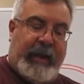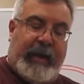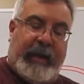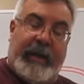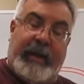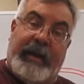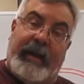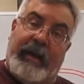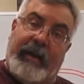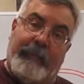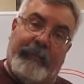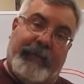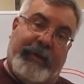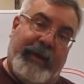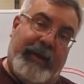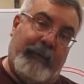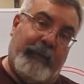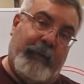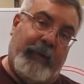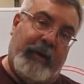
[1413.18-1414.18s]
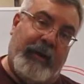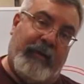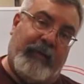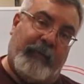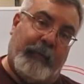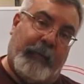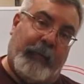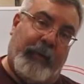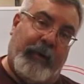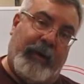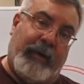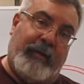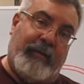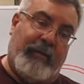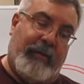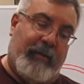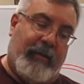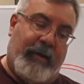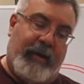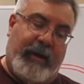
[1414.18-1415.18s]
And then I'm keeping this pretty
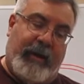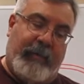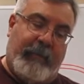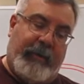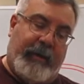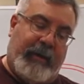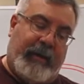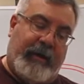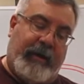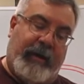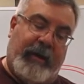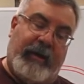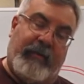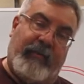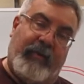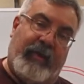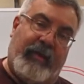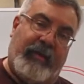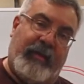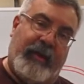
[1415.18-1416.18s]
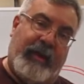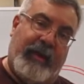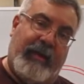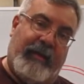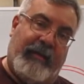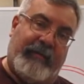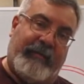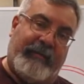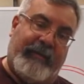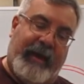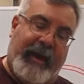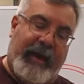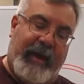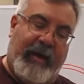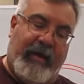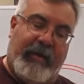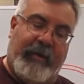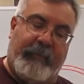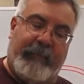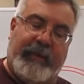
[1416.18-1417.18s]
long. I'm going to cut everything else
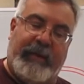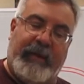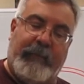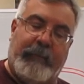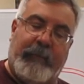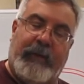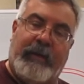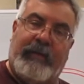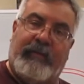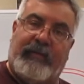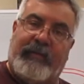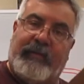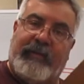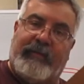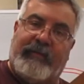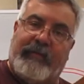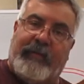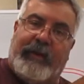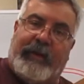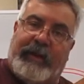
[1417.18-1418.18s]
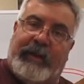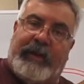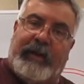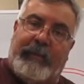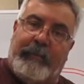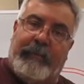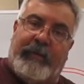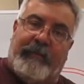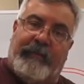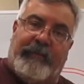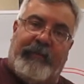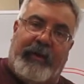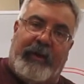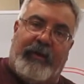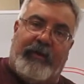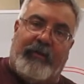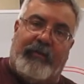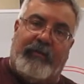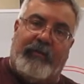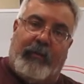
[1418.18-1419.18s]
out. I'm keeping this so I can keep my
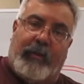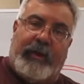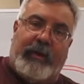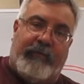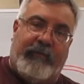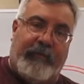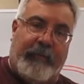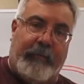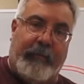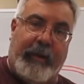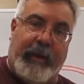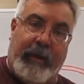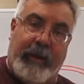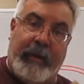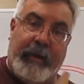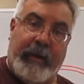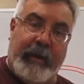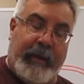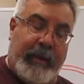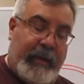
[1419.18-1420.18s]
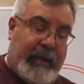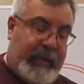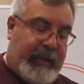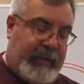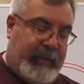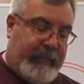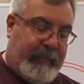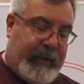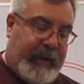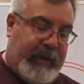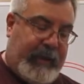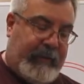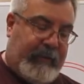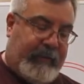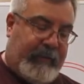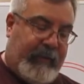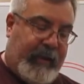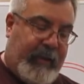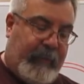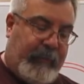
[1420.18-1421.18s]
fingers away from the
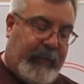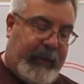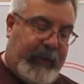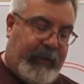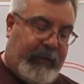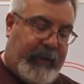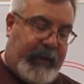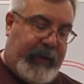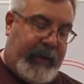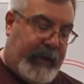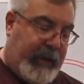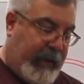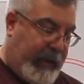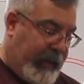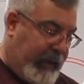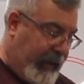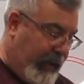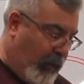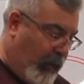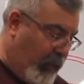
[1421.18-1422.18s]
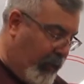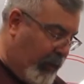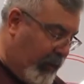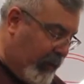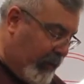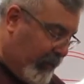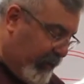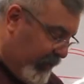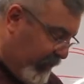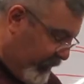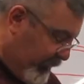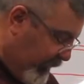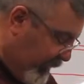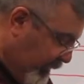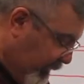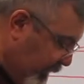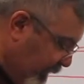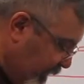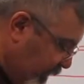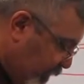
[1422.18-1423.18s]
bandsaw blade, okay? Now one of the things I
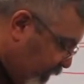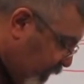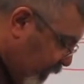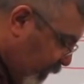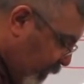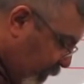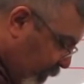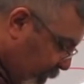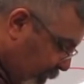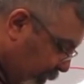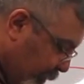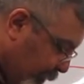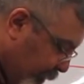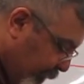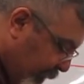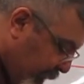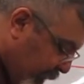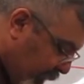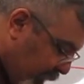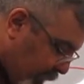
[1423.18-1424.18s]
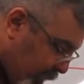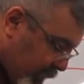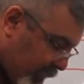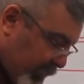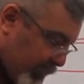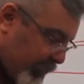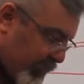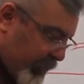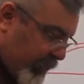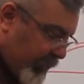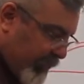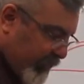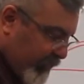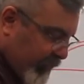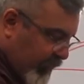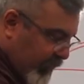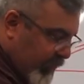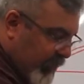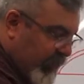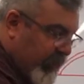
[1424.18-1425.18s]
did too, I
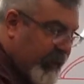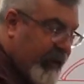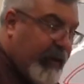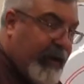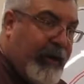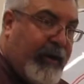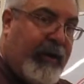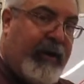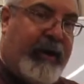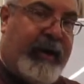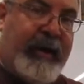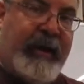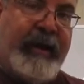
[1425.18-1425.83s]
said here,